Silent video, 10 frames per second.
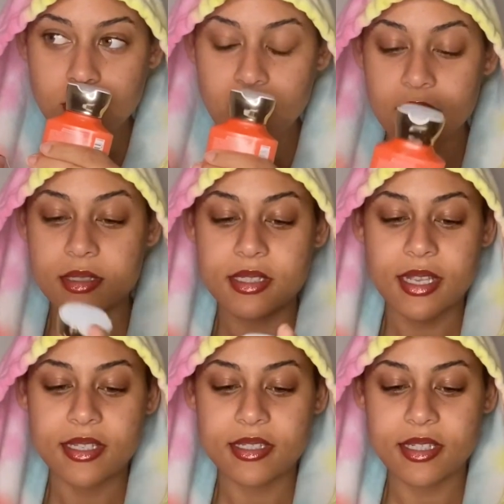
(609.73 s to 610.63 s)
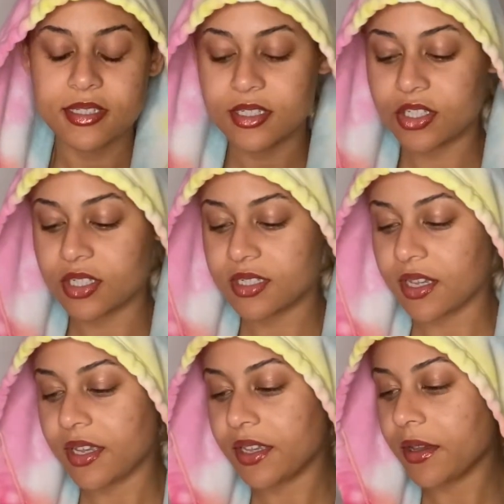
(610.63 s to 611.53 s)
And since this is just
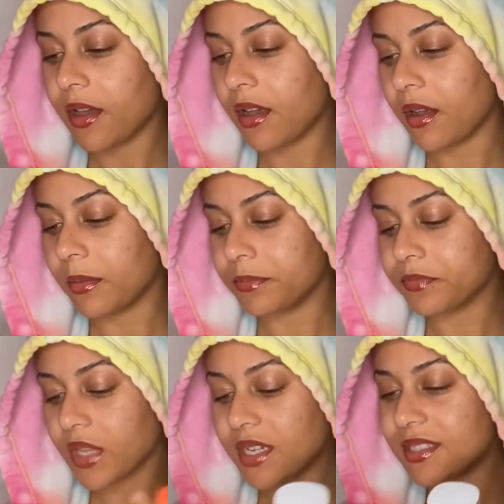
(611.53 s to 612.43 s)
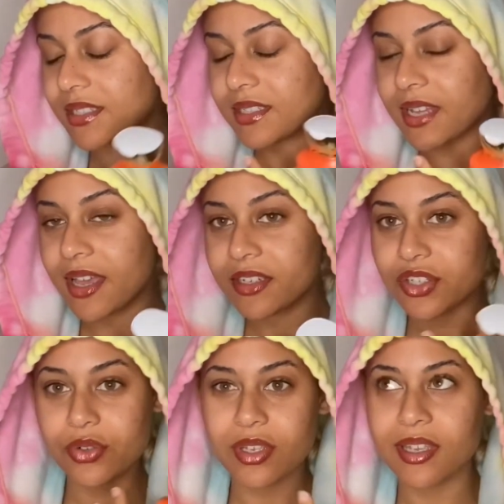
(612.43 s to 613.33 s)
like um, a scent
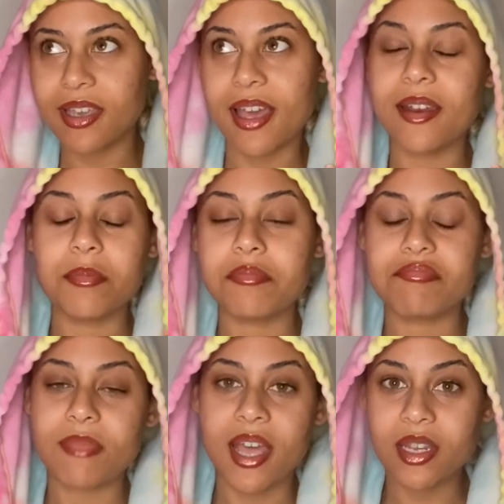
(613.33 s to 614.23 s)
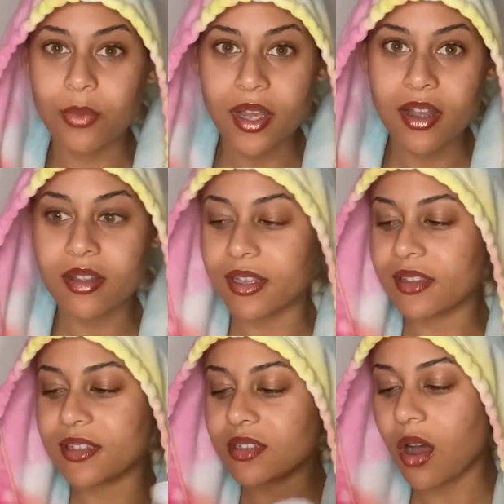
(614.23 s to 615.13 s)
you can get anywhere, like
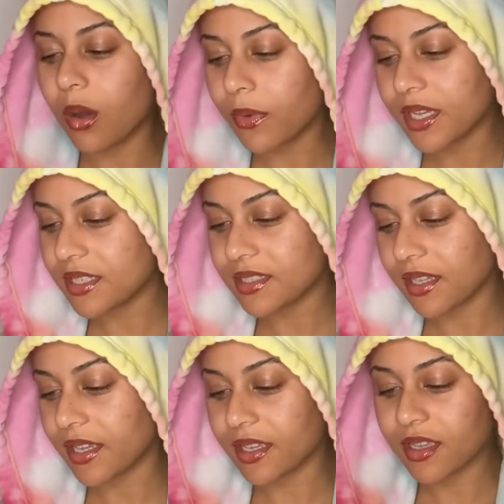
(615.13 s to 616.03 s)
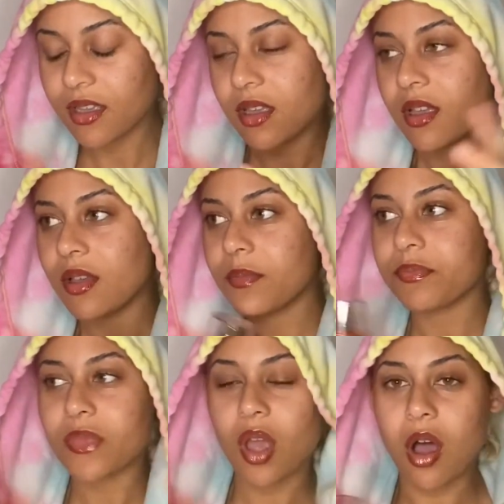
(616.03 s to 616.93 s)
there's always like
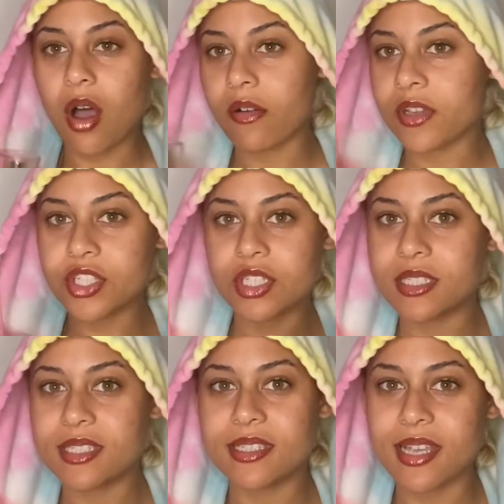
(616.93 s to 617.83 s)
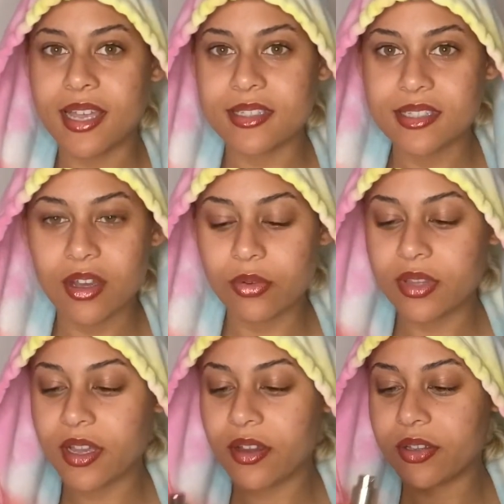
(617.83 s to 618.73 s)
orangey scents out
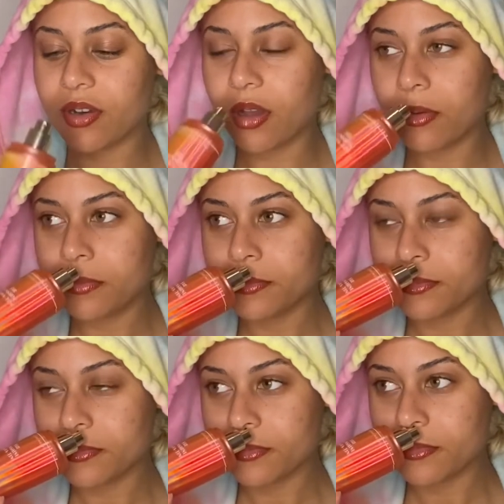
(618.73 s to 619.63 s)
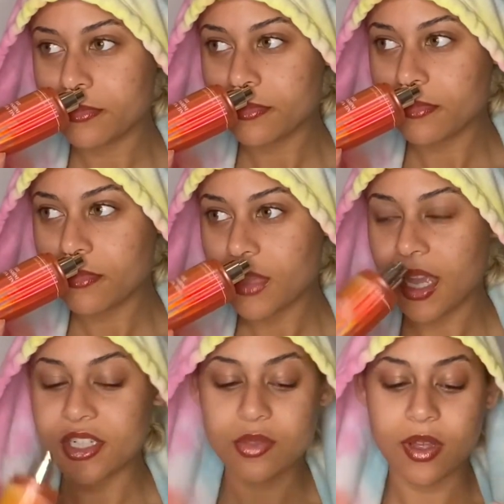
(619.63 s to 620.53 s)
there, you know? I
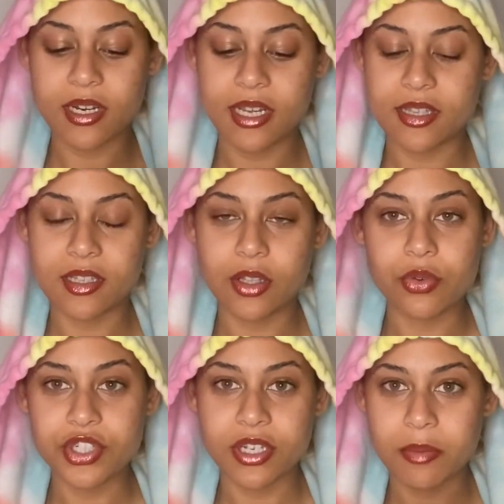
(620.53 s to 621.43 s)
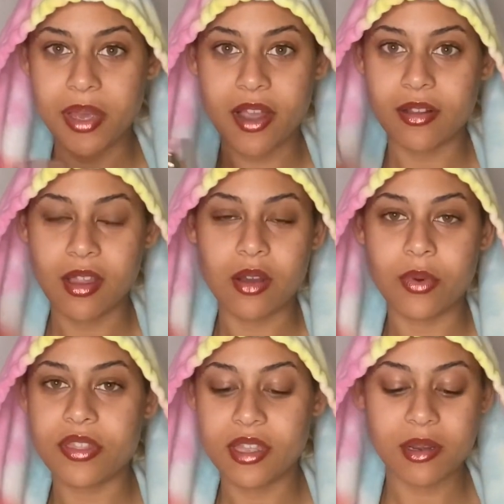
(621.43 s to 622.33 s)
just wanted to get the lotion to pair along
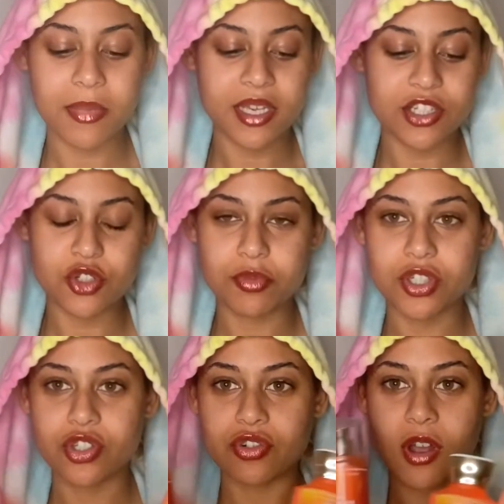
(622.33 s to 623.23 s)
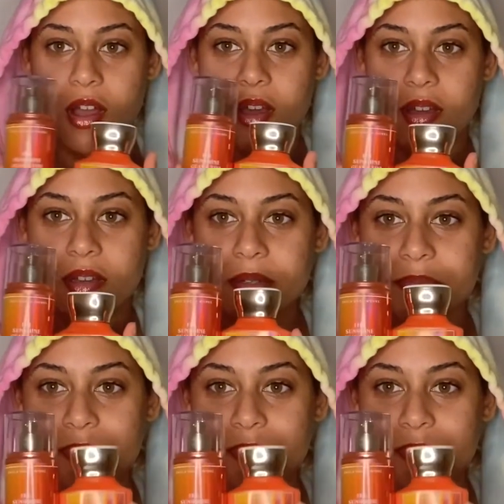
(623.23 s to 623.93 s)
with it and make it super strong.